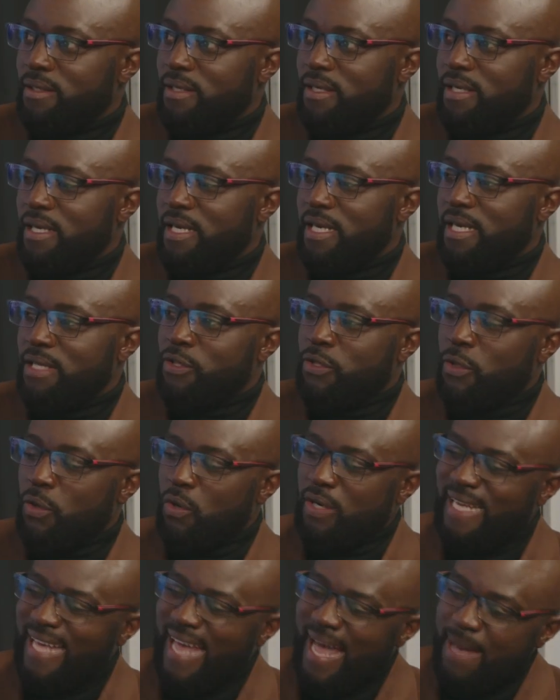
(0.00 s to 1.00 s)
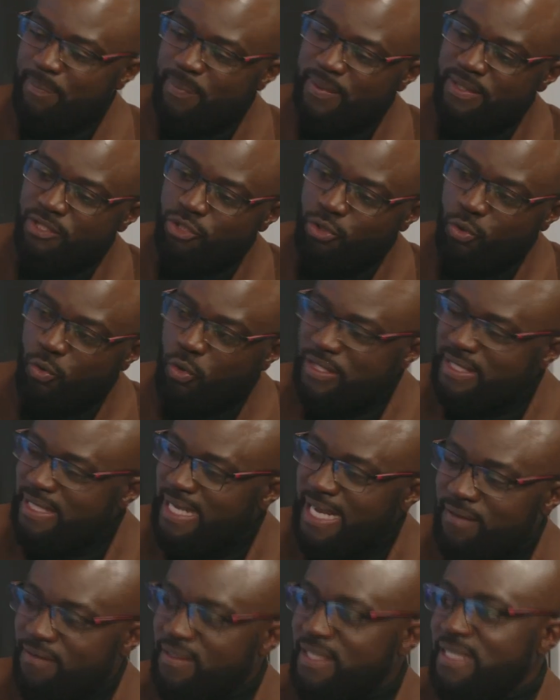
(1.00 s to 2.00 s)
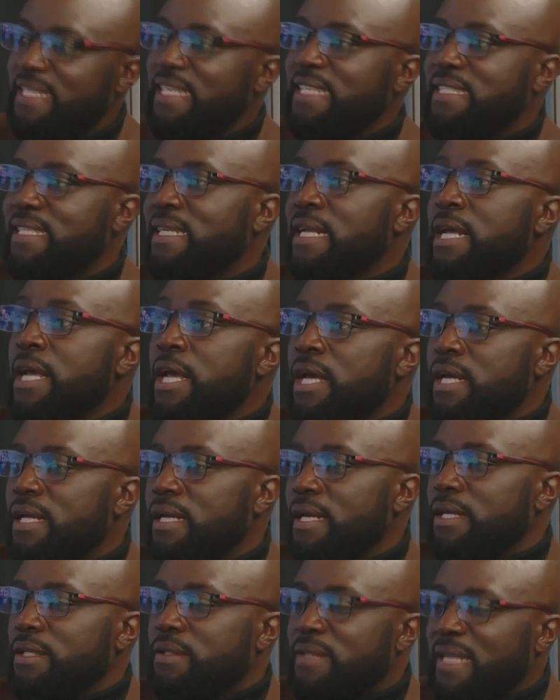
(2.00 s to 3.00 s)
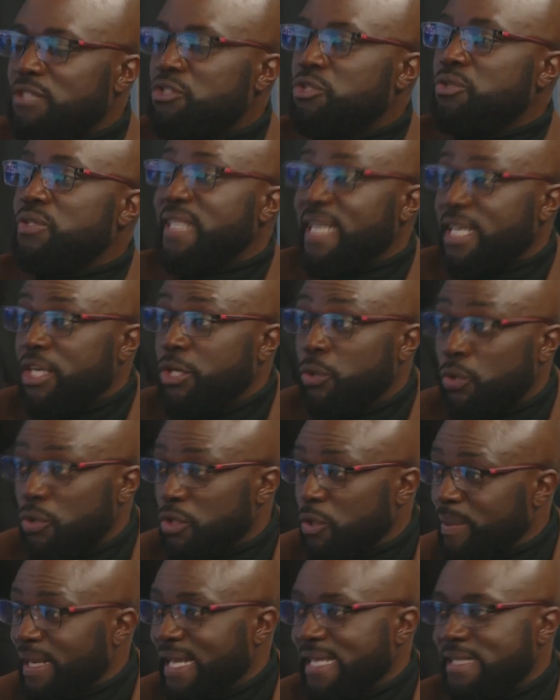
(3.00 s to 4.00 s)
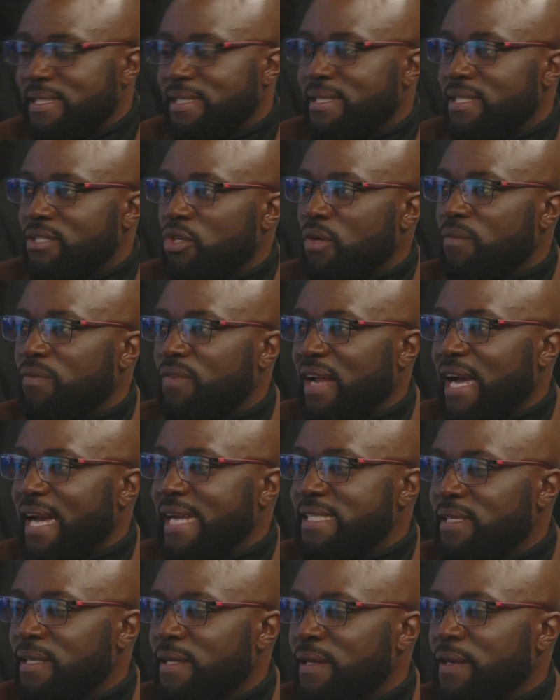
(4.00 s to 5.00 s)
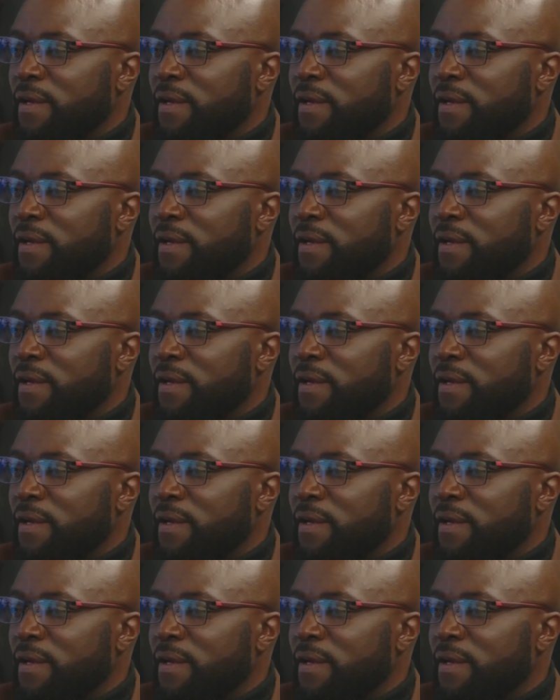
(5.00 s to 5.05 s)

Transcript: Yeah, though it happened towards the end of the season that you secured your place in the top flight.